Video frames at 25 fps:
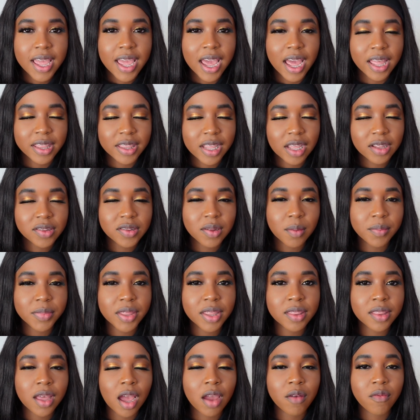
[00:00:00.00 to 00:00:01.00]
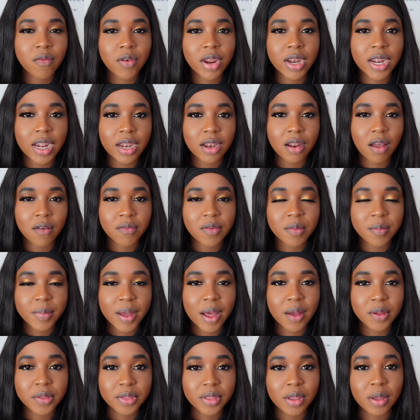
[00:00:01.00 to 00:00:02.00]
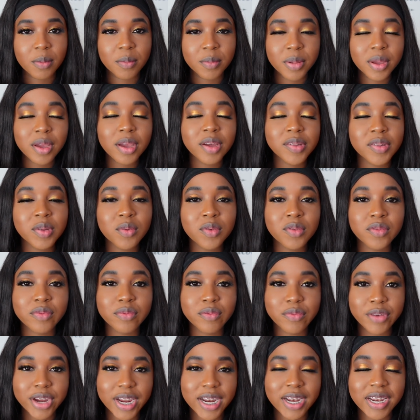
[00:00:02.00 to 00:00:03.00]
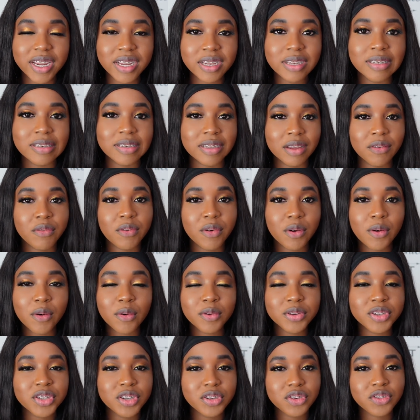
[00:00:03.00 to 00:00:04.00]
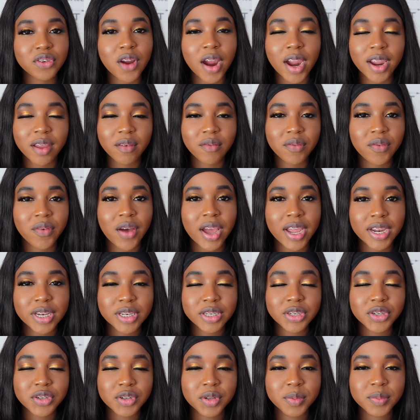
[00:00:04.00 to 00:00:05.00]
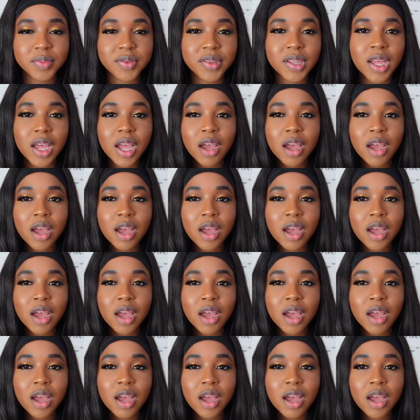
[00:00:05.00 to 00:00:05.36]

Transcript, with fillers: and that's something that I really love about them because it was really difficult to try and find dupes